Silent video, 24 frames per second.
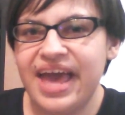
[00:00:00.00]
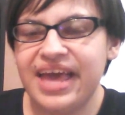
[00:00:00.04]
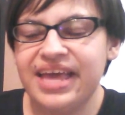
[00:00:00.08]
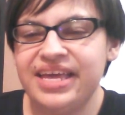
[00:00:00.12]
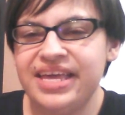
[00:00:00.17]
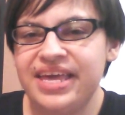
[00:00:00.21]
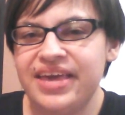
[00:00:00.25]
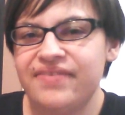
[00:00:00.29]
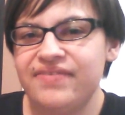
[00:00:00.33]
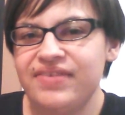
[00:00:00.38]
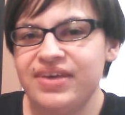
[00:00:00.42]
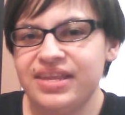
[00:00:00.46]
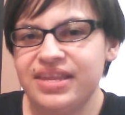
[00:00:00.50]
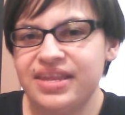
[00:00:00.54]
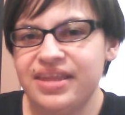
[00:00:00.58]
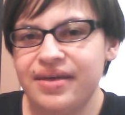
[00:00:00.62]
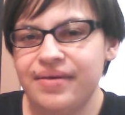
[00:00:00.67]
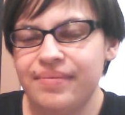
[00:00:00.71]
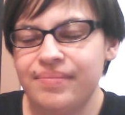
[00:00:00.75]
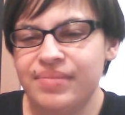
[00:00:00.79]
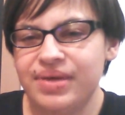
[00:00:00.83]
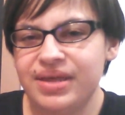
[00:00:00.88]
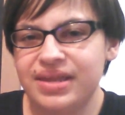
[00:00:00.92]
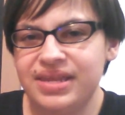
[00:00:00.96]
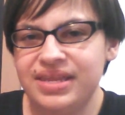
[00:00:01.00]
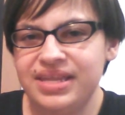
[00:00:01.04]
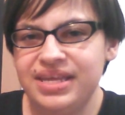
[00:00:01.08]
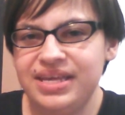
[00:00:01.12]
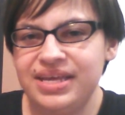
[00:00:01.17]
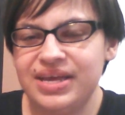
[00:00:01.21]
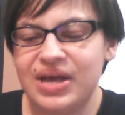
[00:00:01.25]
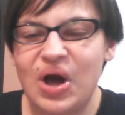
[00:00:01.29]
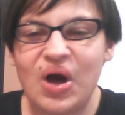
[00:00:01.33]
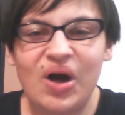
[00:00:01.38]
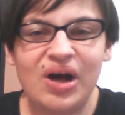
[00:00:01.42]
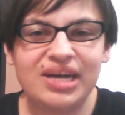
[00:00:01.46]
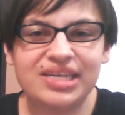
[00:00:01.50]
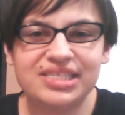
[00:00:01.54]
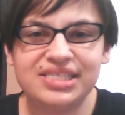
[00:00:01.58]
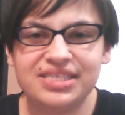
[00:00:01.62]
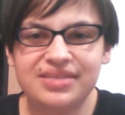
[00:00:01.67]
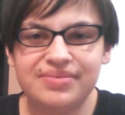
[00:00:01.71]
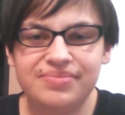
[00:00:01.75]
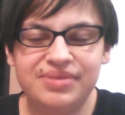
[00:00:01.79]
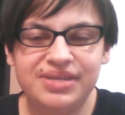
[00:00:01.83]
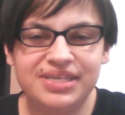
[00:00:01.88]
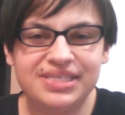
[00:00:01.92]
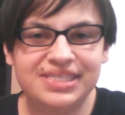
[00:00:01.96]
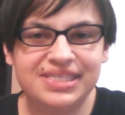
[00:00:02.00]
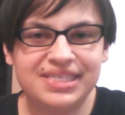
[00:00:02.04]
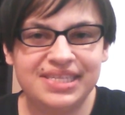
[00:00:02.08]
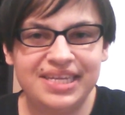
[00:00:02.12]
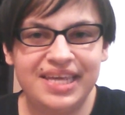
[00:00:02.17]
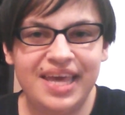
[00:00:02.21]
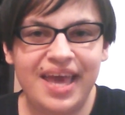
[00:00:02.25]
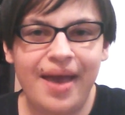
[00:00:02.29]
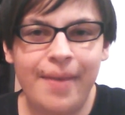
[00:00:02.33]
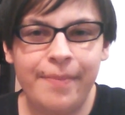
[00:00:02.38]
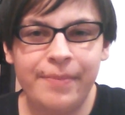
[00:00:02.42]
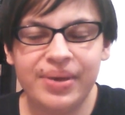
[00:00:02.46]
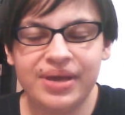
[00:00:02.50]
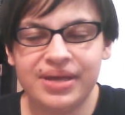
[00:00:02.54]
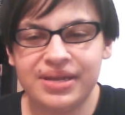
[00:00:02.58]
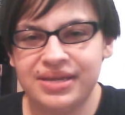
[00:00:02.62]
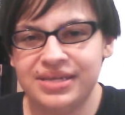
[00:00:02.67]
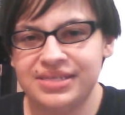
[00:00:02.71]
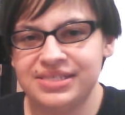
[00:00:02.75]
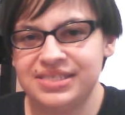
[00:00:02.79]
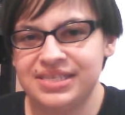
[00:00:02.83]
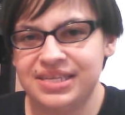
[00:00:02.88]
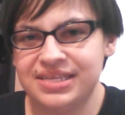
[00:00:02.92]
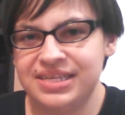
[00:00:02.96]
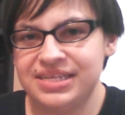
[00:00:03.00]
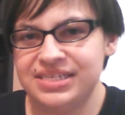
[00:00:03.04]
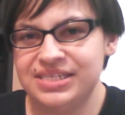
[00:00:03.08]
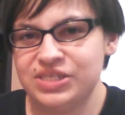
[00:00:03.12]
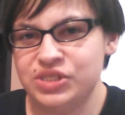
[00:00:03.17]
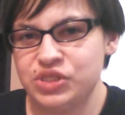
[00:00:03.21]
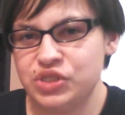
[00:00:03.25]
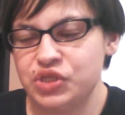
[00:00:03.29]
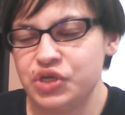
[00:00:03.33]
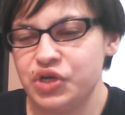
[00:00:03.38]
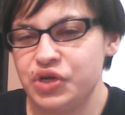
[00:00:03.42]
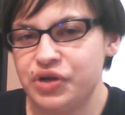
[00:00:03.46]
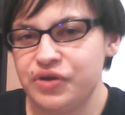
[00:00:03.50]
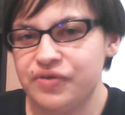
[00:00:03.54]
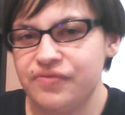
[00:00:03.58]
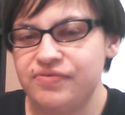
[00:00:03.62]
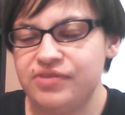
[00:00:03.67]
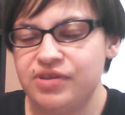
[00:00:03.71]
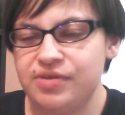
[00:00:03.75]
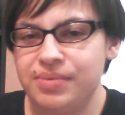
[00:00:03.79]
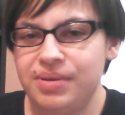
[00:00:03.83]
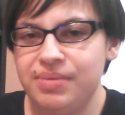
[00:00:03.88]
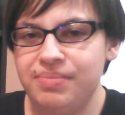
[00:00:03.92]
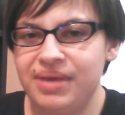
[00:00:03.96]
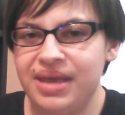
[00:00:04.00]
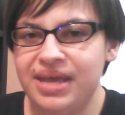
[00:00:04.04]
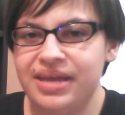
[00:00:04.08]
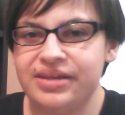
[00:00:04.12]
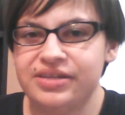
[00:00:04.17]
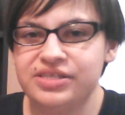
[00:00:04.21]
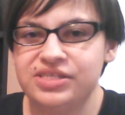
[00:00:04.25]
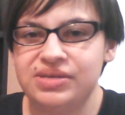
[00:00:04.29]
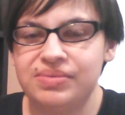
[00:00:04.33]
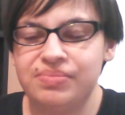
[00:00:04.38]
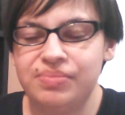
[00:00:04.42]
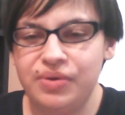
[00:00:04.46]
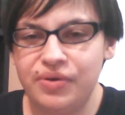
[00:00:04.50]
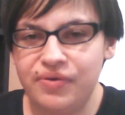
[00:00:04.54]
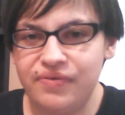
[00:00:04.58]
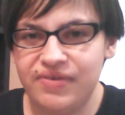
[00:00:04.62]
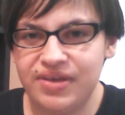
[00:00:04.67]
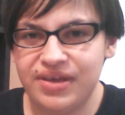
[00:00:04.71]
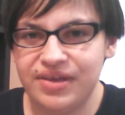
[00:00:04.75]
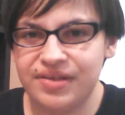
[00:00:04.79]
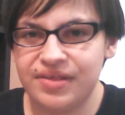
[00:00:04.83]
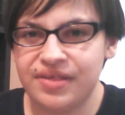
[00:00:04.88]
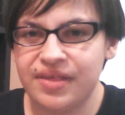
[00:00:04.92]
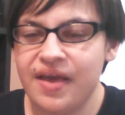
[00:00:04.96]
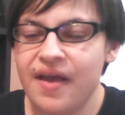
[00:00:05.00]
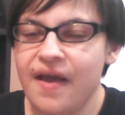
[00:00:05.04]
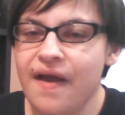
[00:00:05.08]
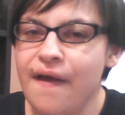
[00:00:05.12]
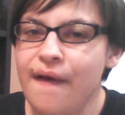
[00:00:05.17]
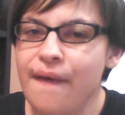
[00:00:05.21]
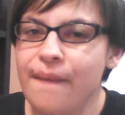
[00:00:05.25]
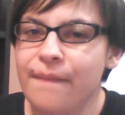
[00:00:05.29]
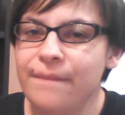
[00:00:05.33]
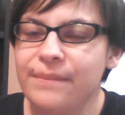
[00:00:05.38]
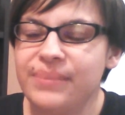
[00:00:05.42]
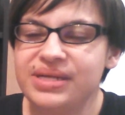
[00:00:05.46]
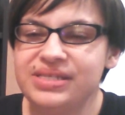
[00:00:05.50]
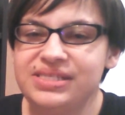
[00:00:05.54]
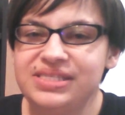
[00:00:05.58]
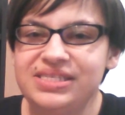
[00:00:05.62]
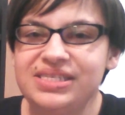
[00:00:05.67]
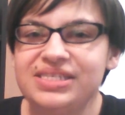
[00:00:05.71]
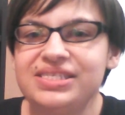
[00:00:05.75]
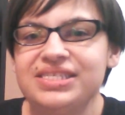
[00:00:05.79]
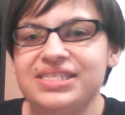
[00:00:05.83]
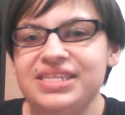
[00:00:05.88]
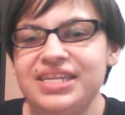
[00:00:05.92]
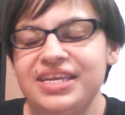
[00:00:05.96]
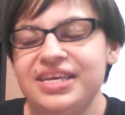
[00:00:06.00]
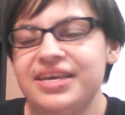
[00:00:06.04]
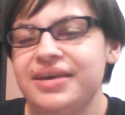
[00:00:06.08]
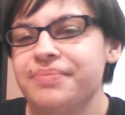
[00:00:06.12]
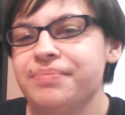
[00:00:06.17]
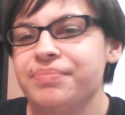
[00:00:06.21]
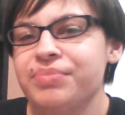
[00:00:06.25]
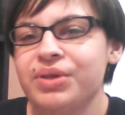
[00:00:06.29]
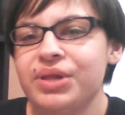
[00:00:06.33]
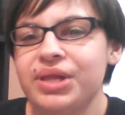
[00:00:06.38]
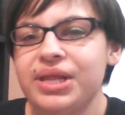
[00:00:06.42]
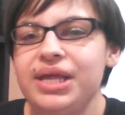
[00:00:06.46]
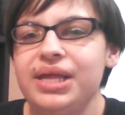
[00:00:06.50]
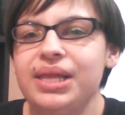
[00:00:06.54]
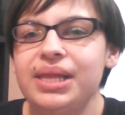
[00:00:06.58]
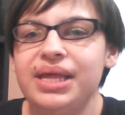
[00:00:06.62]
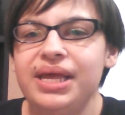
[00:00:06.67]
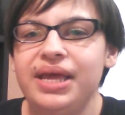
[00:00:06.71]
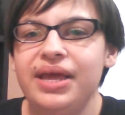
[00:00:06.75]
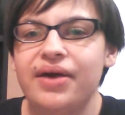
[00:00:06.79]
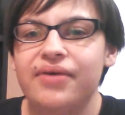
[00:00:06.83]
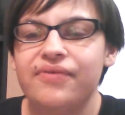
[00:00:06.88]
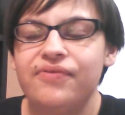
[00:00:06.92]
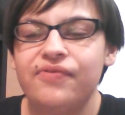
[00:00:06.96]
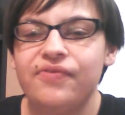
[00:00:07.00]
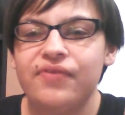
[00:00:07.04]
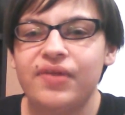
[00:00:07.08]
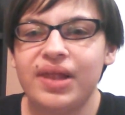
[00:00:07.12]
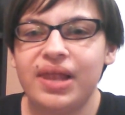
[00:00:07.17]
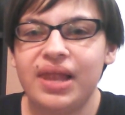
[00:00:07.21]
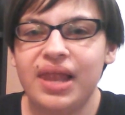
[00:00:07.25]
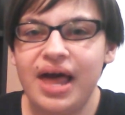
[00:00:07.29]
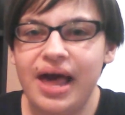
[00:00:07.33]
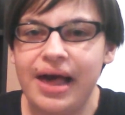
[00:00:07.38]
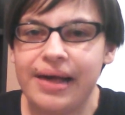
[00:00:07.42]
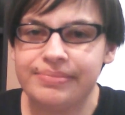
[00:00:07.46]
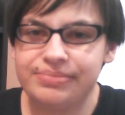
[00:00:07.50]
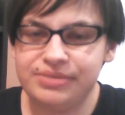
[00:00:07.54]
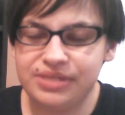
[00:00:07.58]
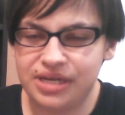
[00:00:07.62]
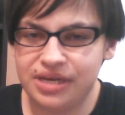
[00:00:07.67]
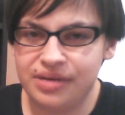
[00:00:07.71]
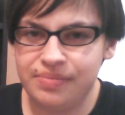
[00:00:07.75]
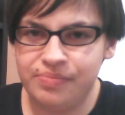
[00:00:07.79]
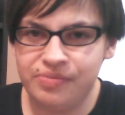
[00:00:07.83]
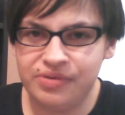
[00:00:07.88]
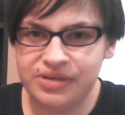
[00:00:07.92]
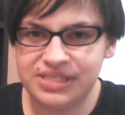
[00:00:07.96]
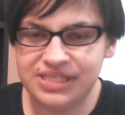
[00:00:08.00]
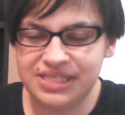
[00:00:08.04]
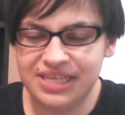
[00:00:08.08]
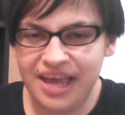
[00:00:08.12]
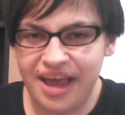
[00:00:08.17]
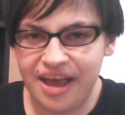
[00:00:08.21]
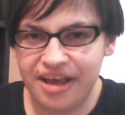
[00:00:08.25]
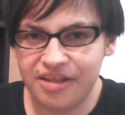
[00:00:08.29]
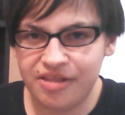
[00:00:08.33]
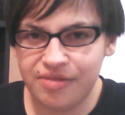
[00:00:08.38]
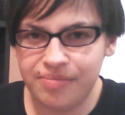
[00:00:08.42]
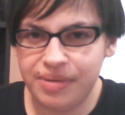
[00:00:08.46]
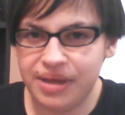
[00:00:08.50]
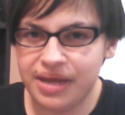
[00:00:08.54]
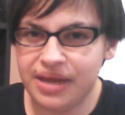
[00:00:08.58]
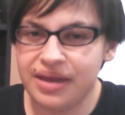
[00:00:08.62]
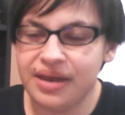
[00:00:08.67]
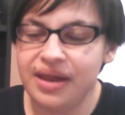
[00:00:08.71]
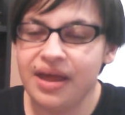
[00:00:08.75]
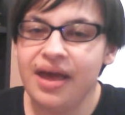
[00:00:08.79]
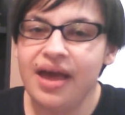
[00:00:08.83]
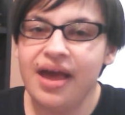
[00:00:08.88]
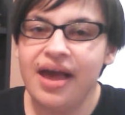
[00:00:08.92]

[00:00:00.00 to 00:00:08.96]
and giving them the awesomeness and the epicness that they deserve to be made into movies. But Disney completely flopped on Prince Caspian.